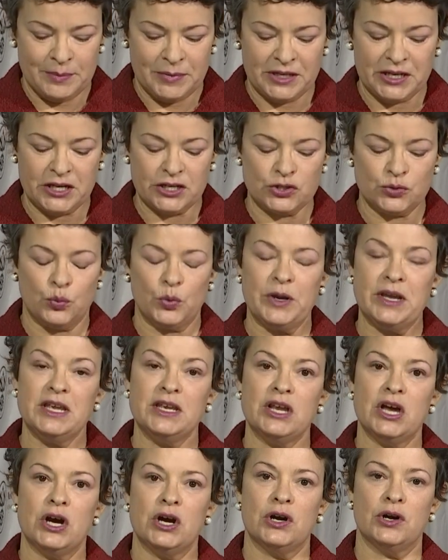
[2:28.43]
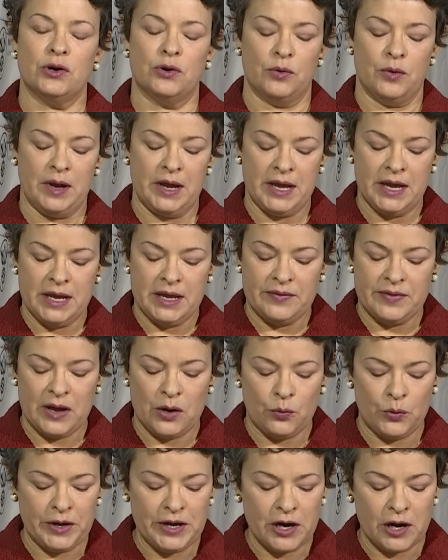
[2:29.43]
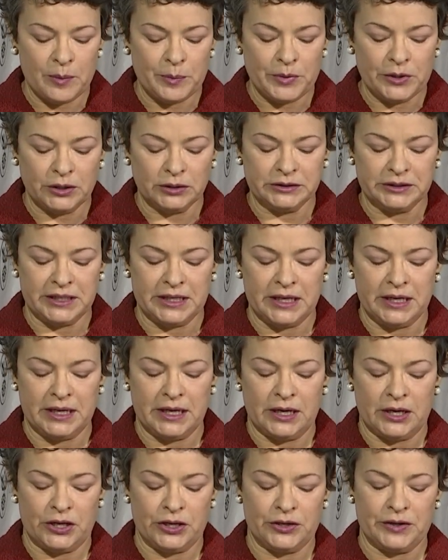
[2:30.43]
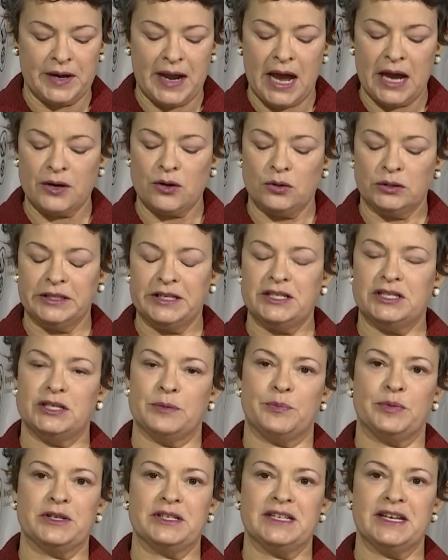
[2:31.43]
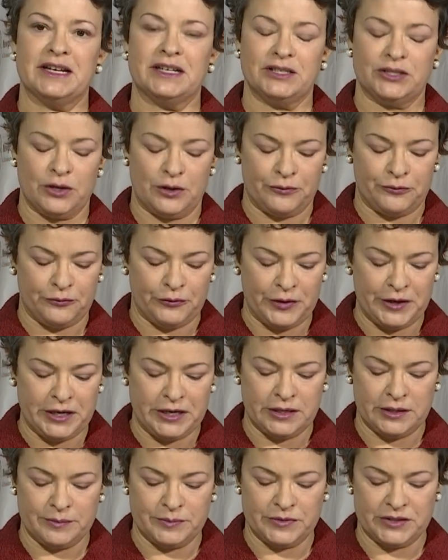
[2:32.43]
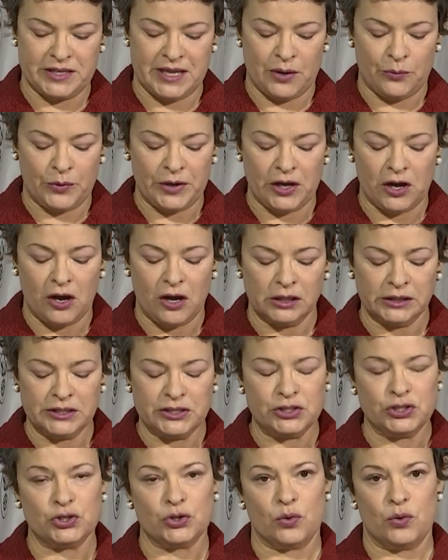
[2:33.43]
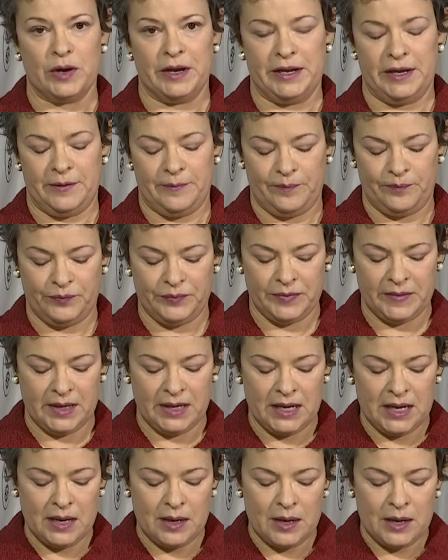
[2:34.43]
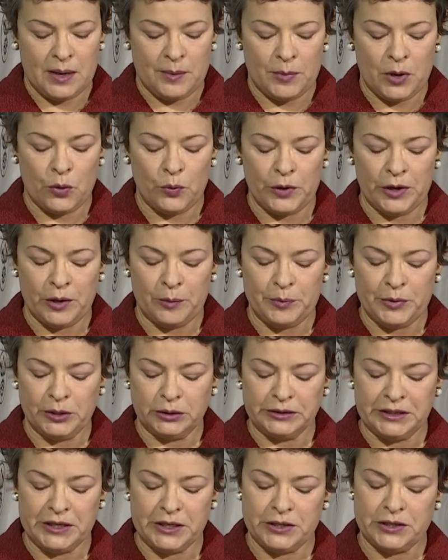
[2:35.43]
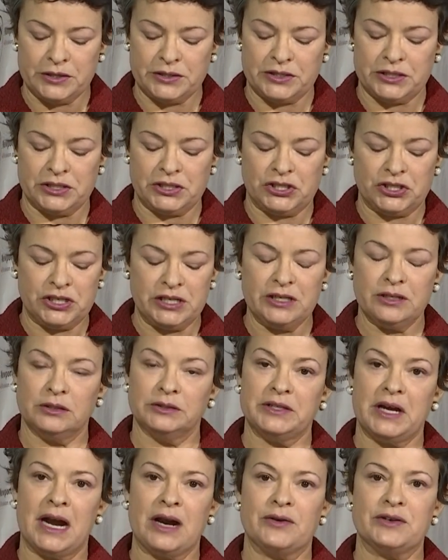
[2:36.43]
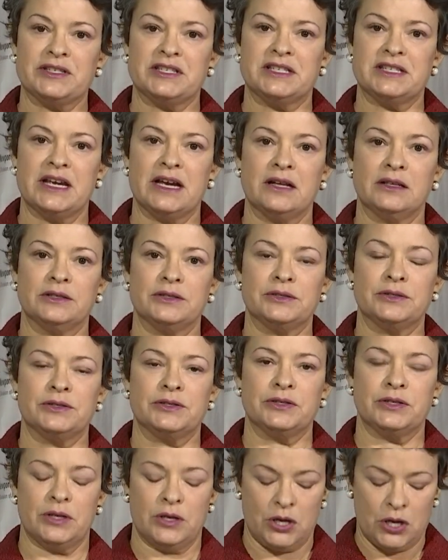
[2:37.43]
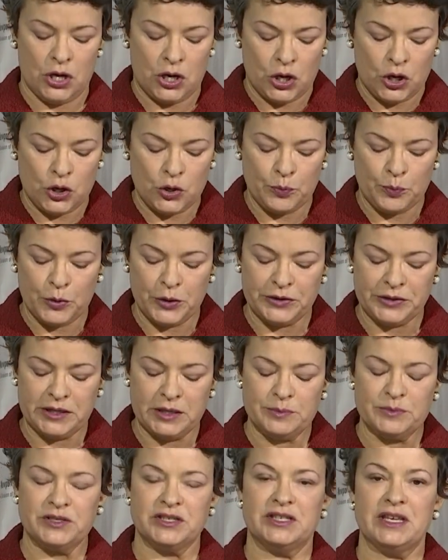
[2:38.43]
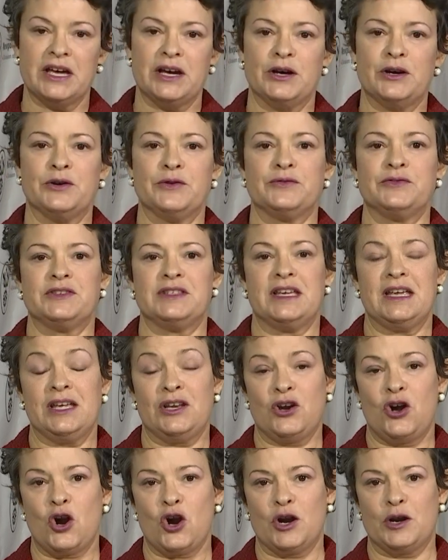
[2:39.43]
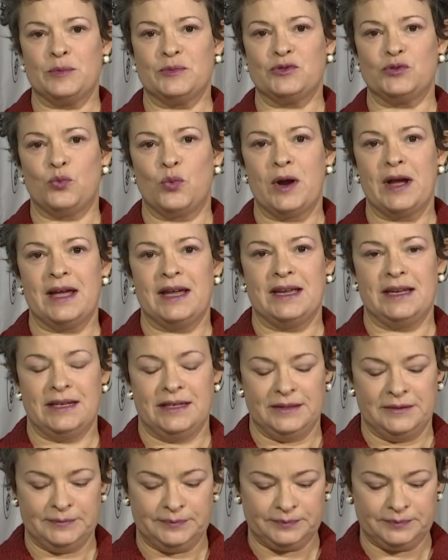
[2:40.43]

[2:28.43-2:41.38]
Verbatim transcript: because we know that we are building her not only to protect our freedoms that we all enjoy, but we are building her to shield our sailors who put themselves in harm's way.